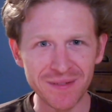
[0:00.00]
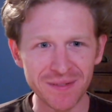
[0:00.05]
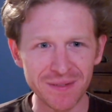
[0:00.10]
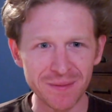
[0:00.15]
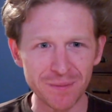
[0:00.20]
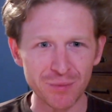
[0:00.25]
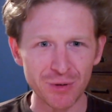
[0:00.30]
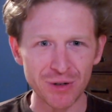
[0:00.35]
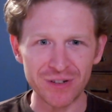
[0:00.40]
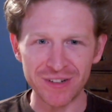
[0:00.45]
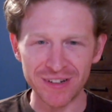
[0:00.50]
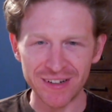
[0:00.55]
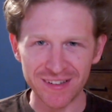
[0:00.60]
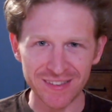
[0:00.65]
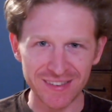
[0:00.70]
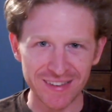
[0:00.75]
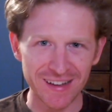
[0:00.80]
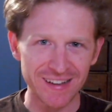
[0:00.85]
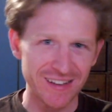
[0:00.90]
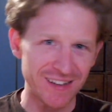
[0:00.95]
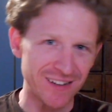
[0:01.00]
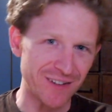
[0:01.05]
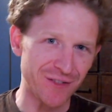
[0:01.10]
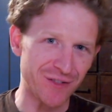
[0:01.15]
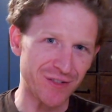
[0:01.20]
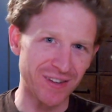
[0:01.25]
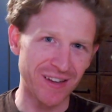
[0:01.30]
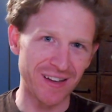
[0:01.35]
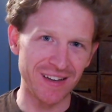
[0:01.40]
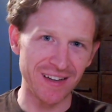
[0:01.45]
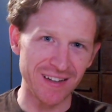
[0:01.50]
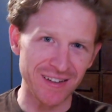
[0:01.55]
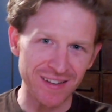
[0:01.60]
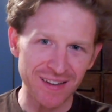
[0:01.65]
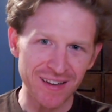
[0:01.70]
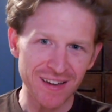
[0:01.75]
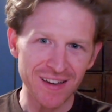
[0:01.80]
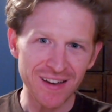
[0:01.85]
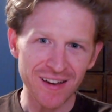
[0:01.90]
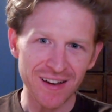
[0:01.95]
Bridging is the idea of sending
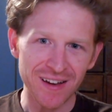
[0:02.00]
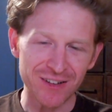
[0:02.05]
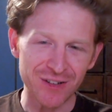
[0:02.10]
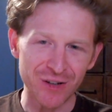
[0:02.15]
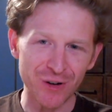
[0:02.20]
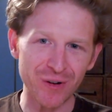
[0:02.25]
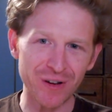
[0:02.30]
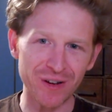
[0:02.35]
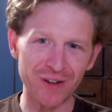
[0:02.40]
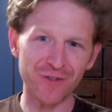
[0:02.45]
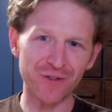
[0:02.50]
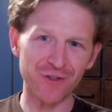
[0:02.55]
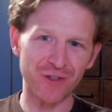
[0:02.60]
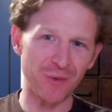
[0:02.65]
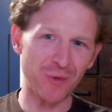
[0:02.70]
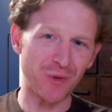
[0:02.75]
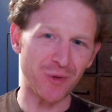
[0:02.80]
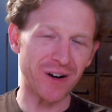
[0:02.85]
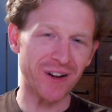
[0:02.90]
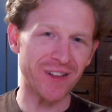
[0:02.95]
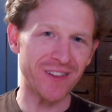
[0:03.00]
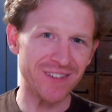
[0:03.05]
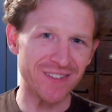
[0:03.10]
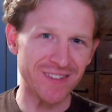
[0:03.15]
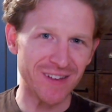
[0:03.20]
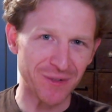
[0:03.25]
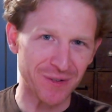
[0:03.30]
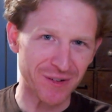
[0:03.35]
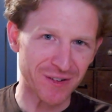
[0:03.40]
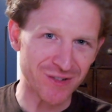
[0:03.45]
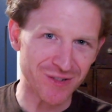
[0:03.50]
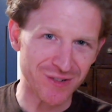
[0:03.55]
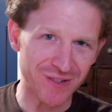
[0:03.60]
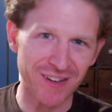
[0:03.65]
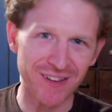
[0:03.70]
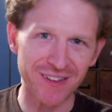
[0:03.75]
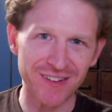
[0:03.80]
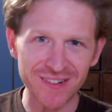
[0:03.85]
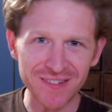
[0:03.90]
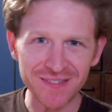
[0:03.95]
a token from one of these networks to
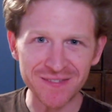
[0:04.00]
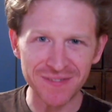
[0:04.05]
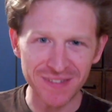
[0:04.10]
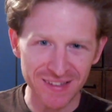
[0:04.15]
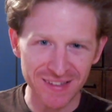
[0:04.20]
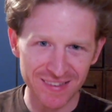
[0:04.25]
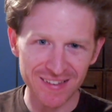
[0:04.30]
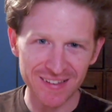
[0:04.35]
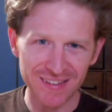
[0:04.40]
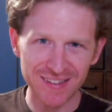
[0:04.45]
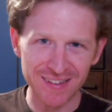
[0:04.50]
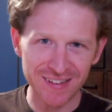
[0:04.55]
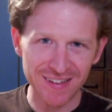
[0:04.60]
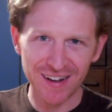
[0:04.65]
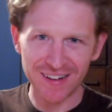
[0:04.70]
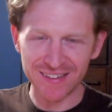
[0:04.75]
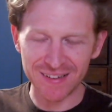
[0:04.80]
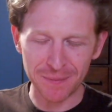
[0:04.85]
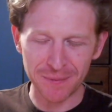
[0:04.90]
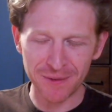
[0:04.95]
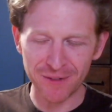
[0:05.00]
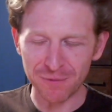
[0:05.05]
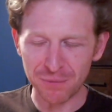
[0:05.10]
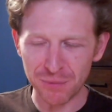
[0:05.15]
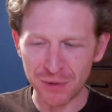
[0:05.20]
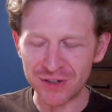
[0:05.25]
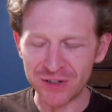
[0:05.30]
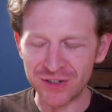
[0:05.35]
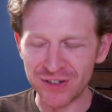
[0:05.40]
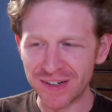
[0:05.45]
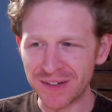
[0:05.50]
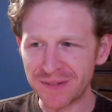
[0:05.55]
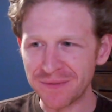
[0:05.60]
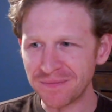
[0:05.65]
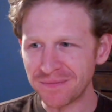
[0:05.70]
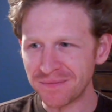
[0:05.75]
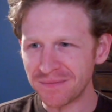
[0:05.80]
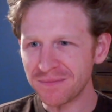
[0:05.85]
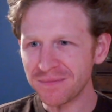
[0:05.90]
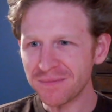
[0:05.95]
another, is the concept of bridging.
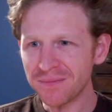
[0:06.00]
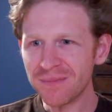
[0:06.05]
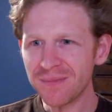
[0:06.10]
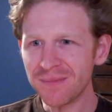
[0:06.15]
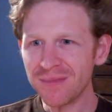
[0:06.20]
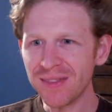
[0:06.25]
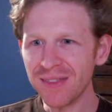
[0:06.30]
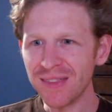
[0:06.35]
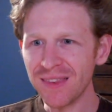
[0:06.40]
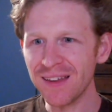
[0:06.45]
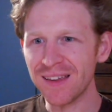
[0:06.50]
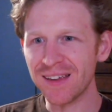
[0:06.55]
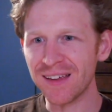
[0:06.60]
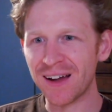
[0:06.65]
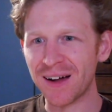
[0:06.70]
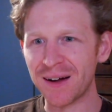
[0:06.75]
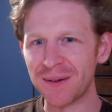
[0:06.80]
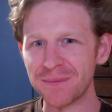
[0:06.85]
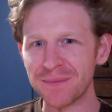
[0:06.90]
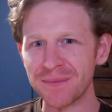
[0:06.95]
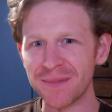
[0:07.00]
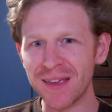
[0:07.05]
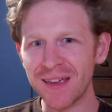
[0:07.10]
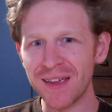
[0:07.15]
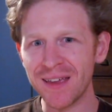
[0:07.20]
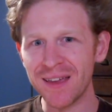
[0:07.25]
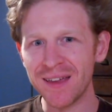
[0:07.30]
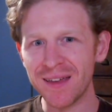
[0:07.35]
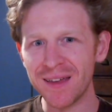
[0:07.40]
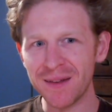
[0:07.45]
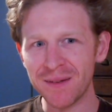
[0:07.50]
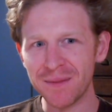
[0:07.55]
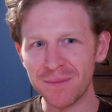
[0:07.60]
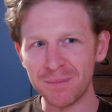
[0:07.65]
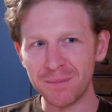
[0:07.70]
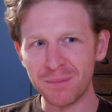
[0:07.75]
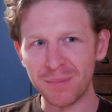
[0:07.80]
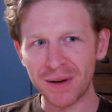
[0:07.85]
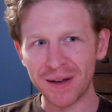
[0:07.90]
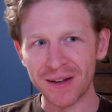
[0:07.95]
Um,
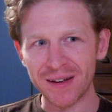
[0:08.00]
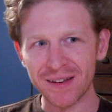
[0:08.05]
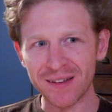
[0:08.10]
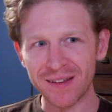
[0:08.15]
but